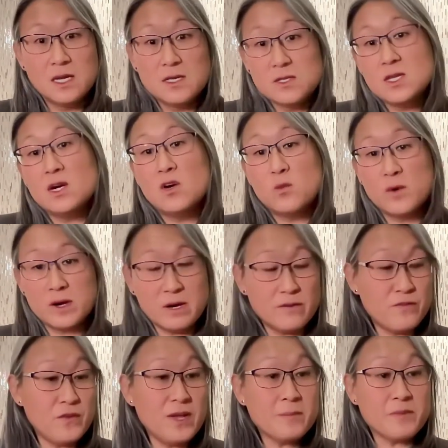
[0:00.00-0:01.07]
No, we're going
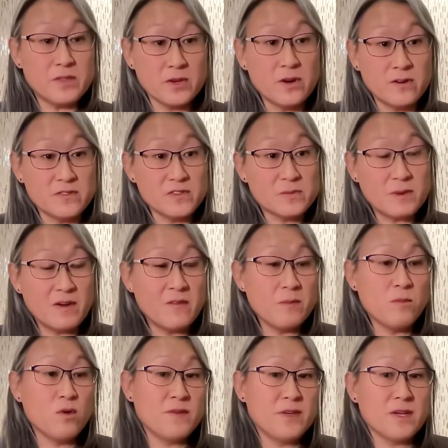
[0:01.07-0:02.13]
to free up the nerves by
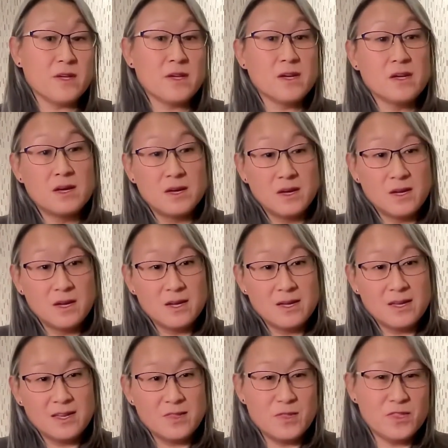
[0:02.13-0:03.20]
removing
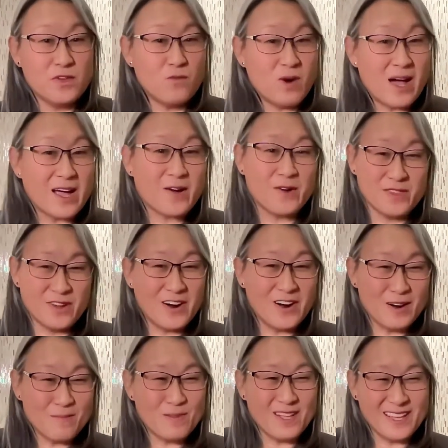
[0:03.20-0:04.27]
either the rock or the
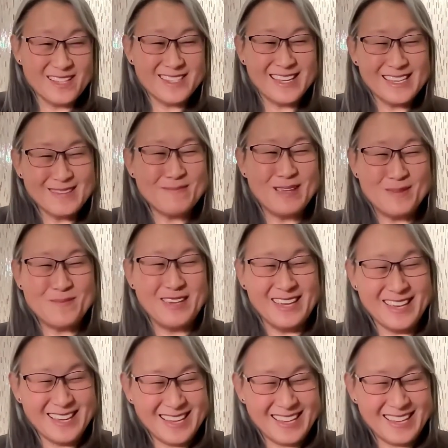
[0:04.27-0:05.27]
hard place, as it may be.